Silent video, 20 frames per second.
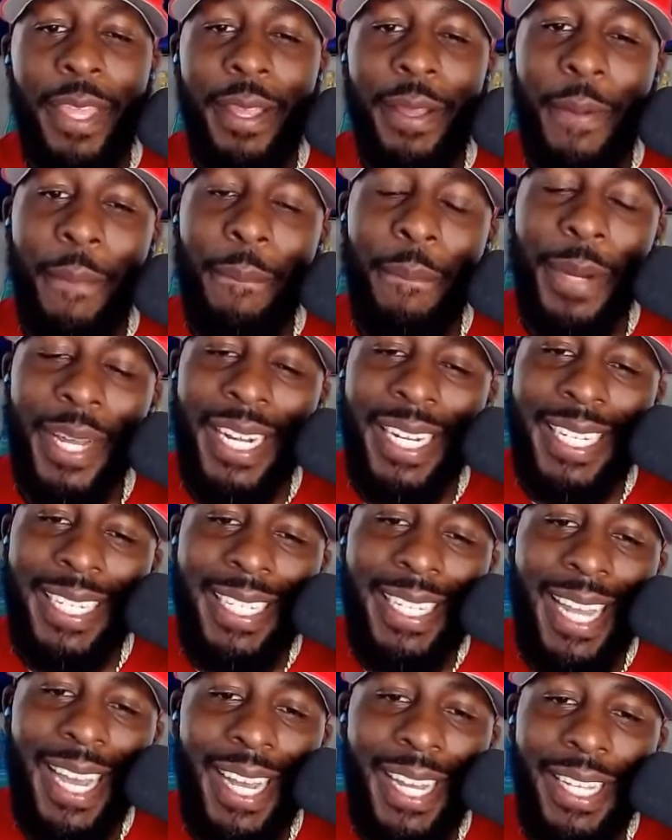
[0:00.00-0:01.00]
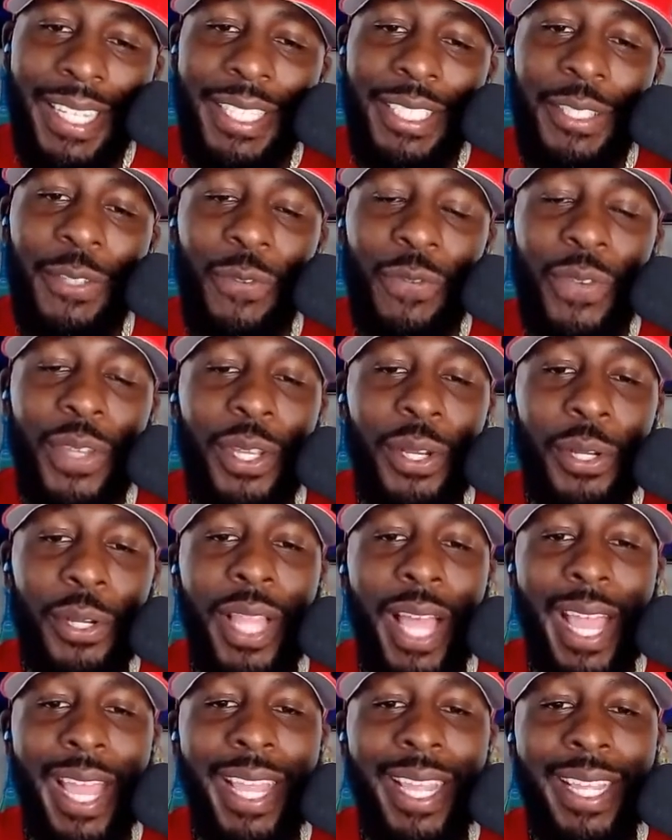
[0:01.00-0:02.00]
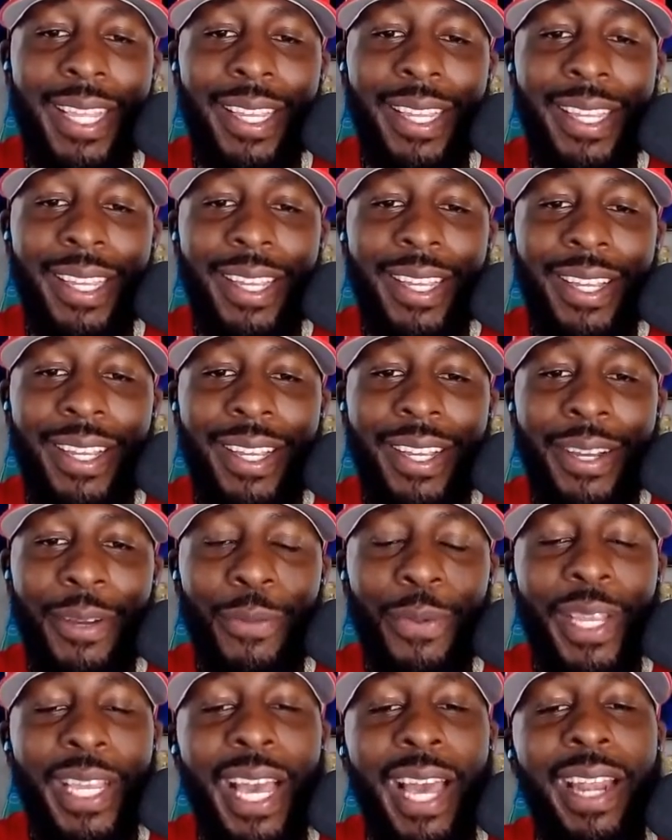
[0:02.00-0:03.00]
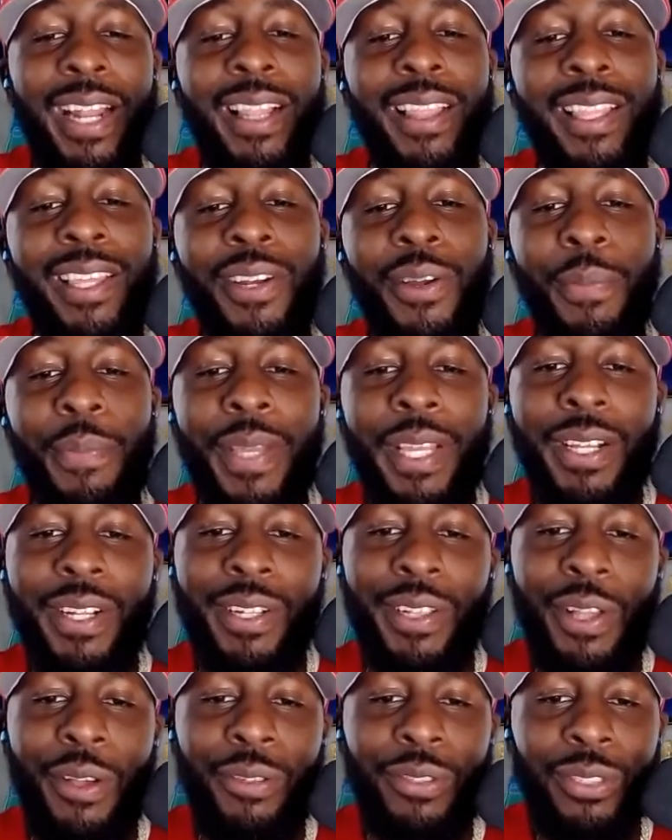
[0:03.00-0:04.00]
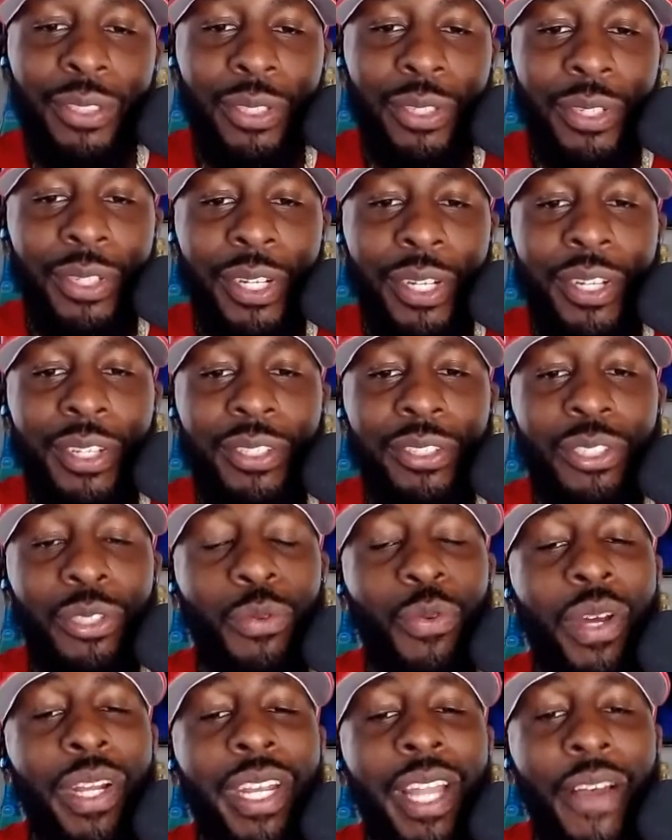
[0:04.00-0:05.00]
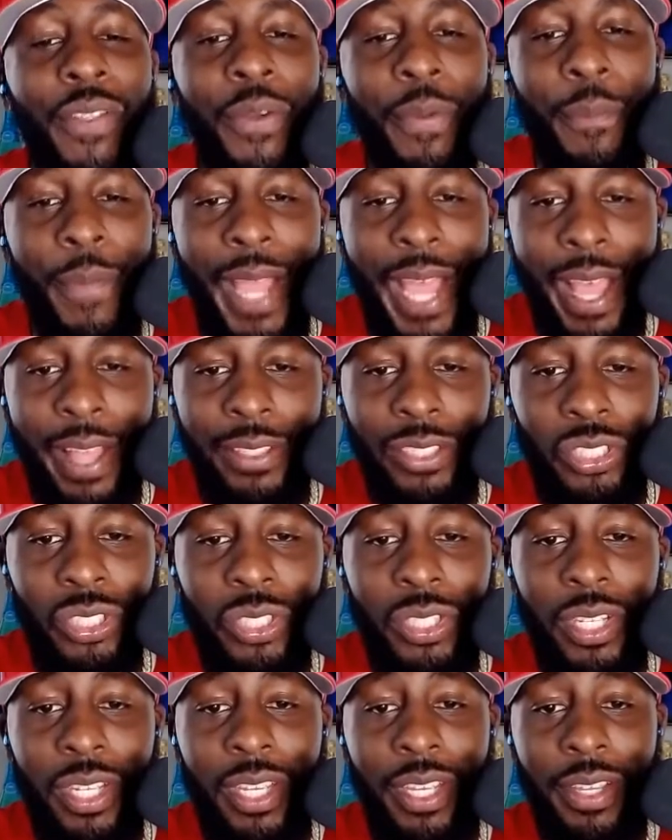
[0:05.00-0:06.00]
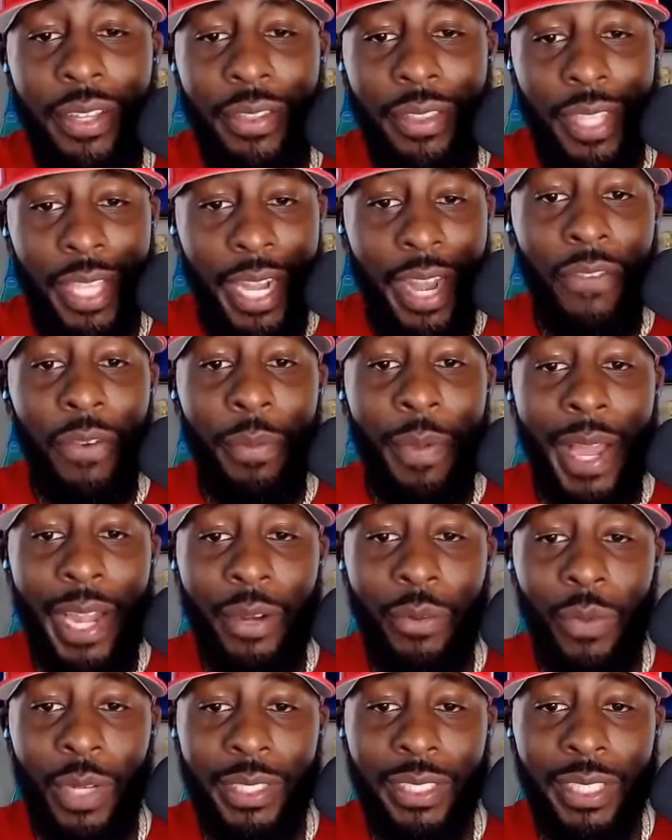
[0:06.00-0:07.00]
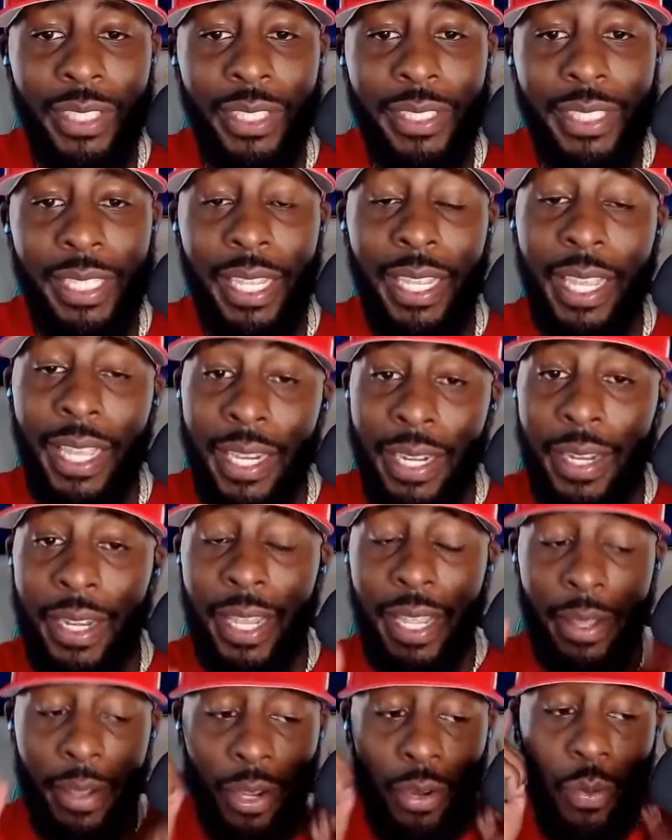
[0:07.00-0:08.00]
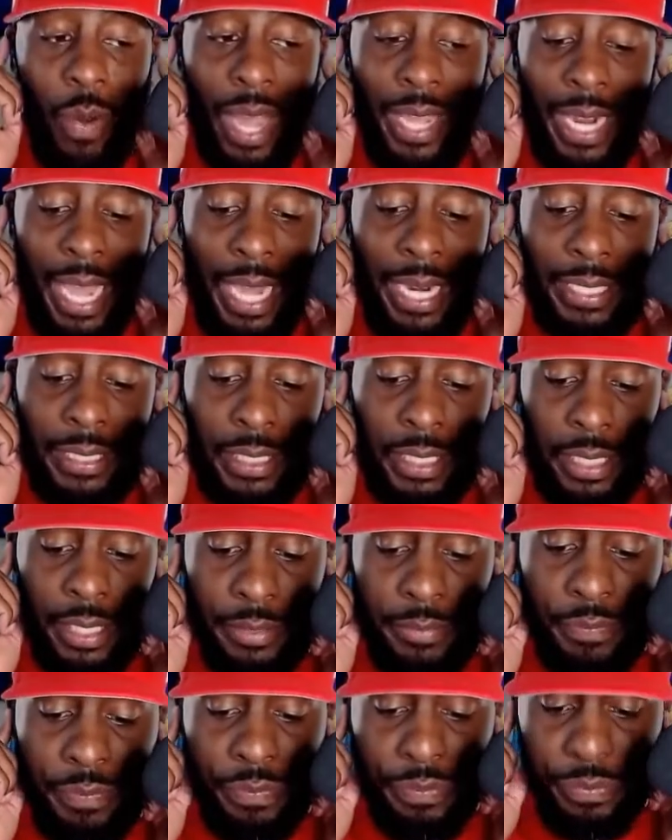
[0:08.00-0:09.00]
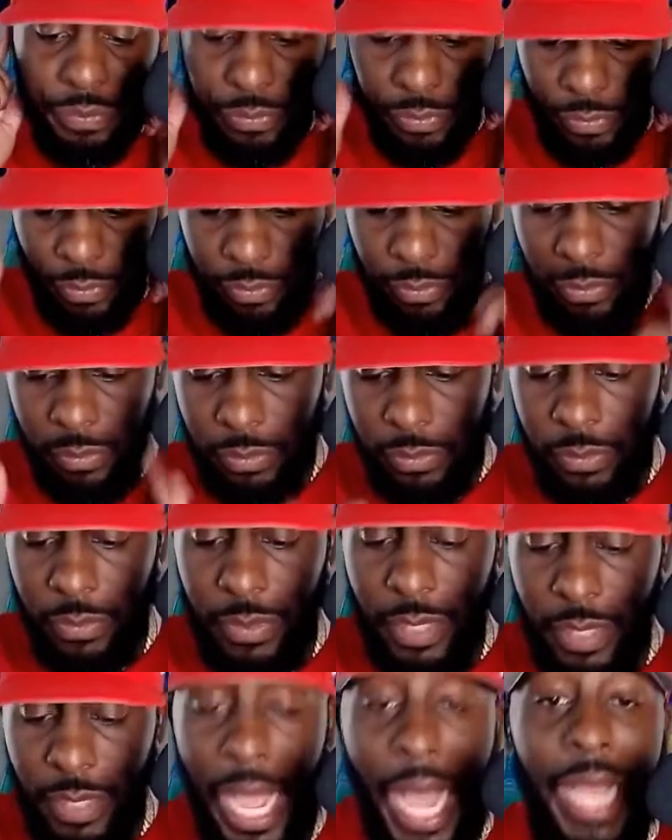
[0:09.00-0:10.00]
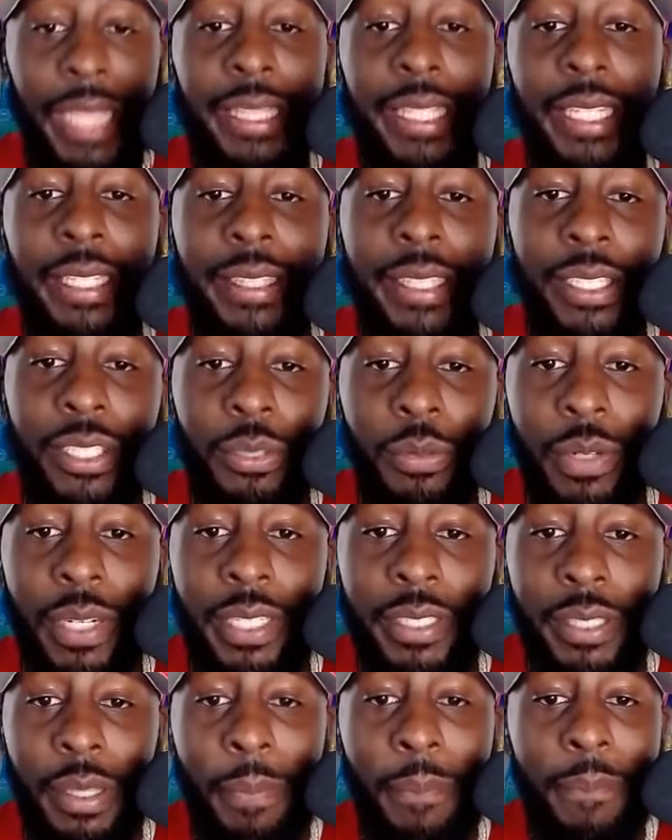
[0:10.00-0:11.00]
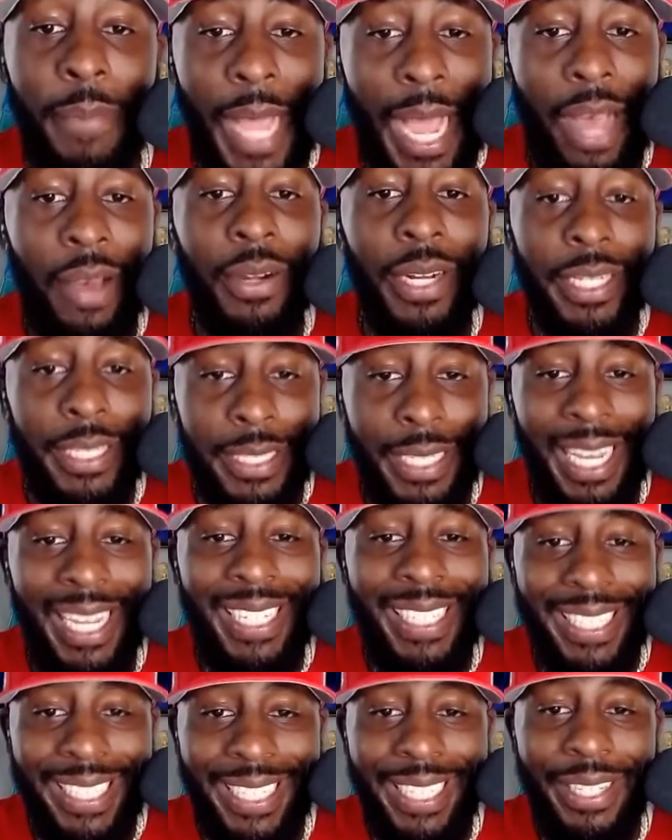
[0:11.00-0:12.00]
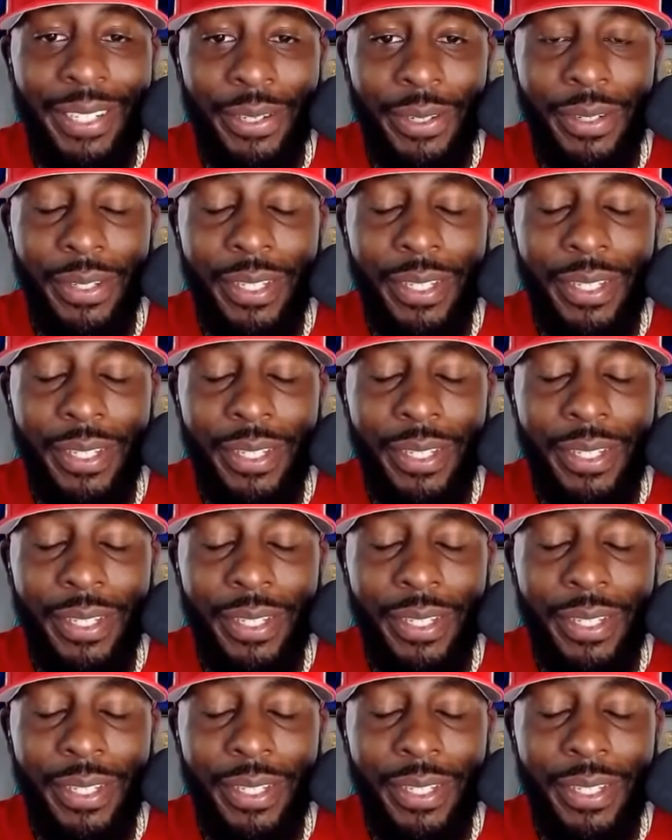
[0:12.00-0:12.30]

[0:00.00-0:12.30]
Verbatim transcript: But it does feel like we got a little bit closer to another match that everybody wants to see. And and quite honestly, I think this one is about a done deal.